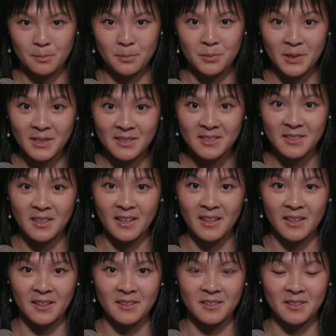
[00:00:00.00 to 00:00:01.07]
print
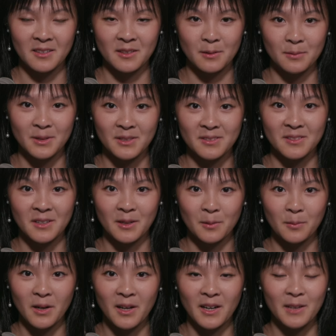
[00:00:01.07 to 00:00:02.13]
and the reasoning
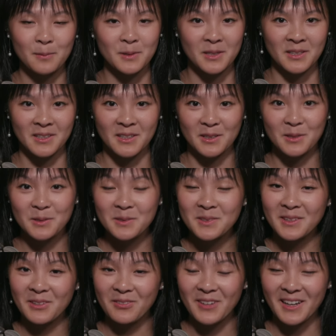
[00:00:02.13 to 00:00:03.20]
why we're going to
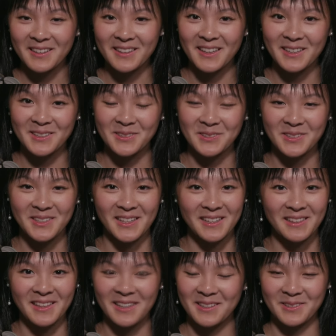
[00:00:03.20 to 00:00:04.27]
include the fact that you
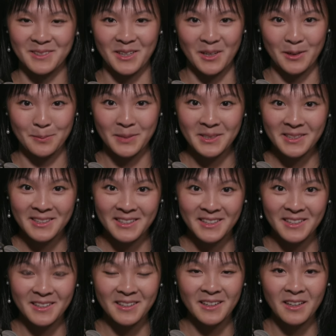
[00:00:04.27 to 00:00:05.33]
said that you're not a
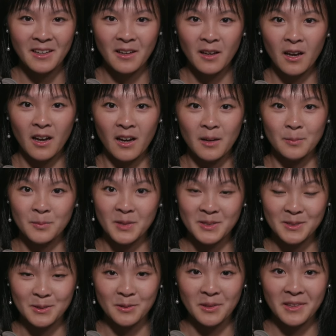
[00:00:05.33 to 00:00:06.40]
billionaire. Um, what
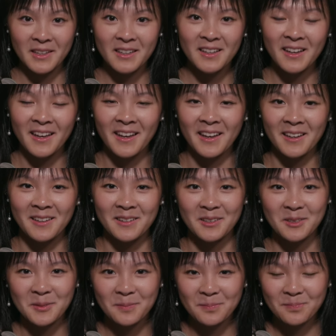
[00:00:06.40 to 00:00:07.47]
do you think? And